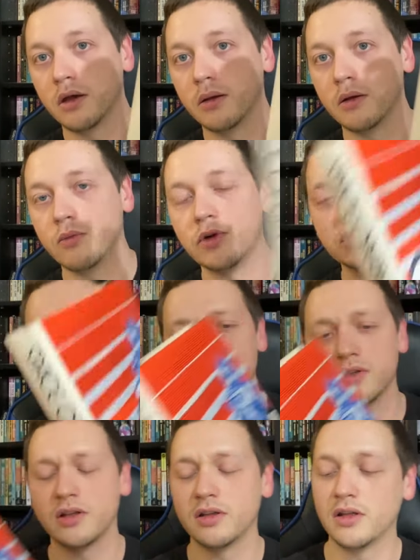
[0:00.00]
which,
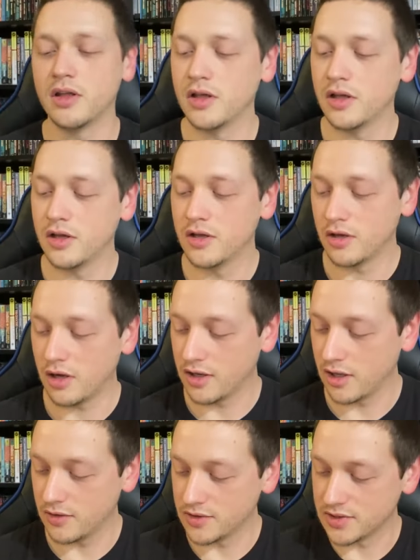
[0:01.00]

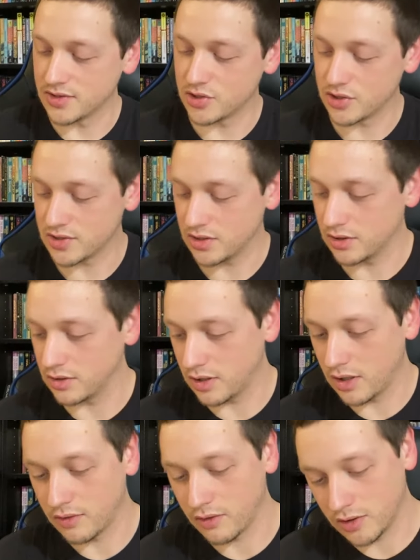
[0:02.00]
again, this is just an
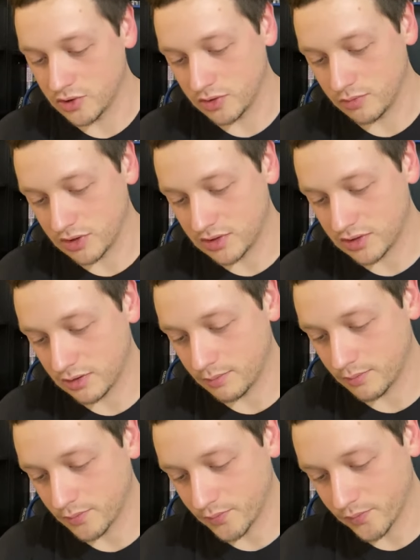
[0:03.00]
anthology, but
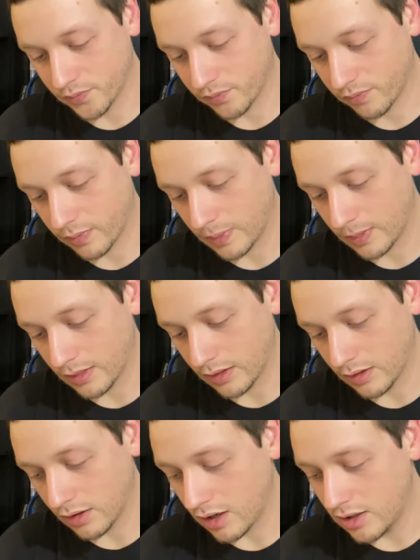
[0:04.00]

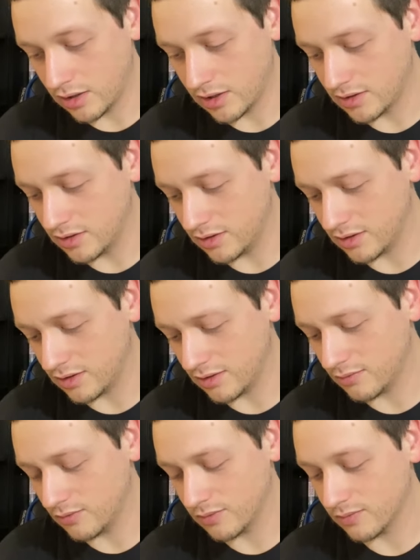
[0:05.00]
I like
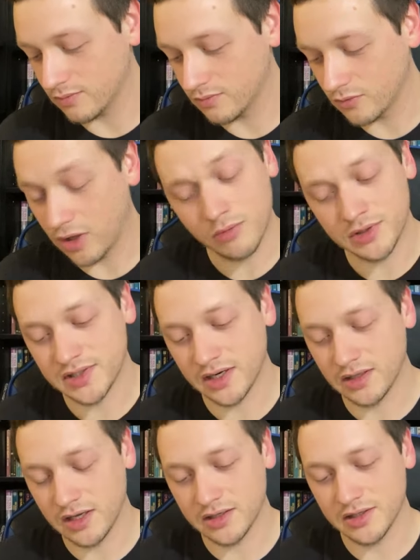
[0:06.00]
I wouldn't say I
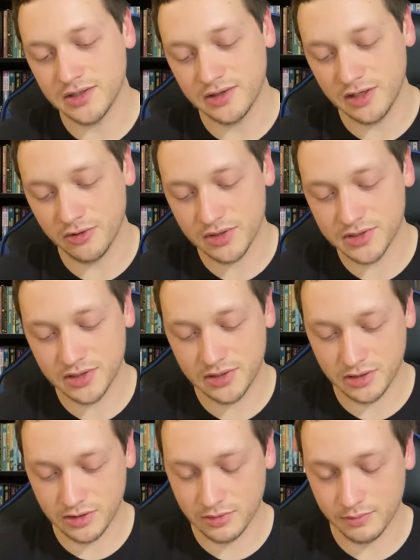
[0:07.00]
liked. It's an interesting
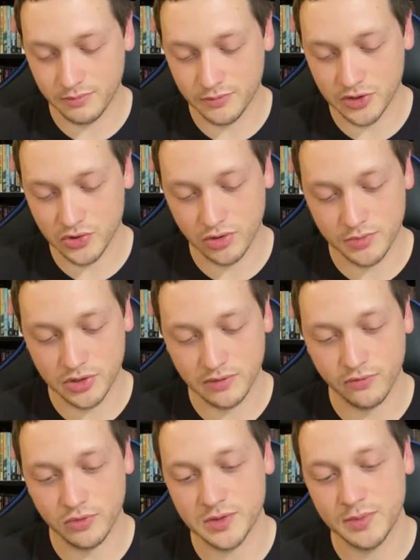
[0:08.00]
description
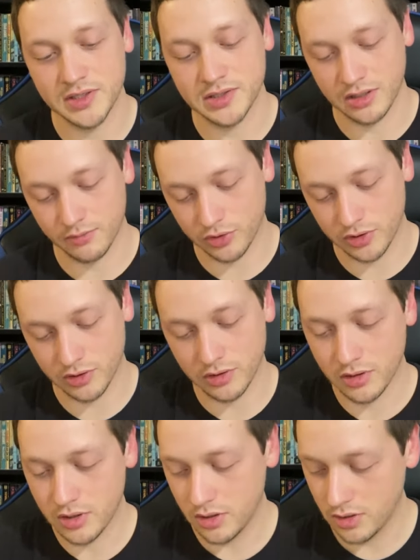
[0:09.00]
of space opera here.
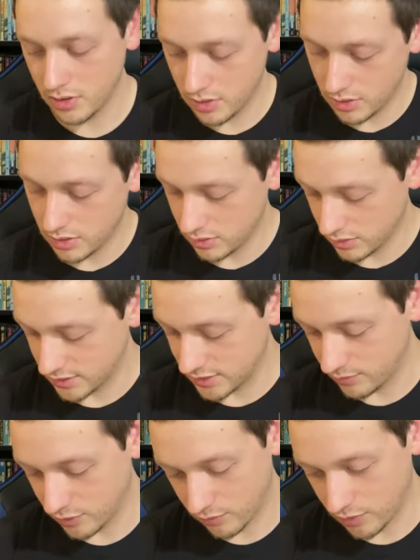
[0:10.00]
Let's see,
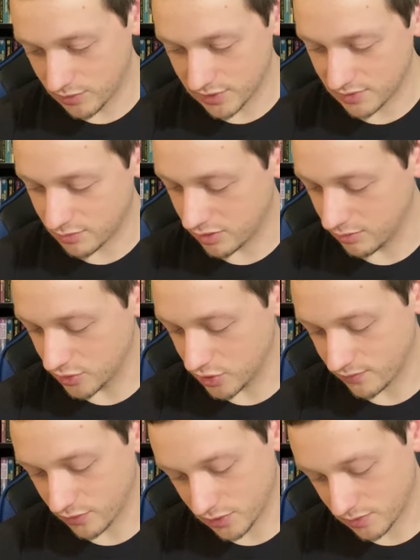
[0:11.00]
when was this published
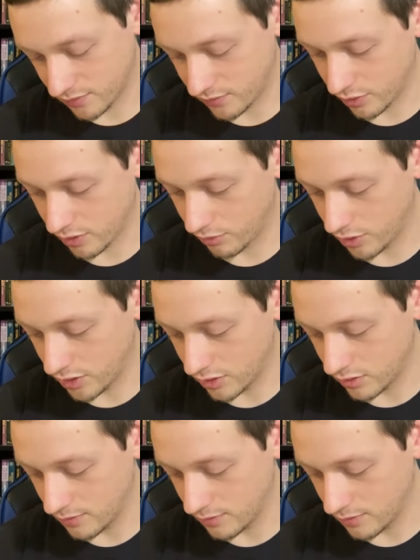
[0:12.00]
first before I read it?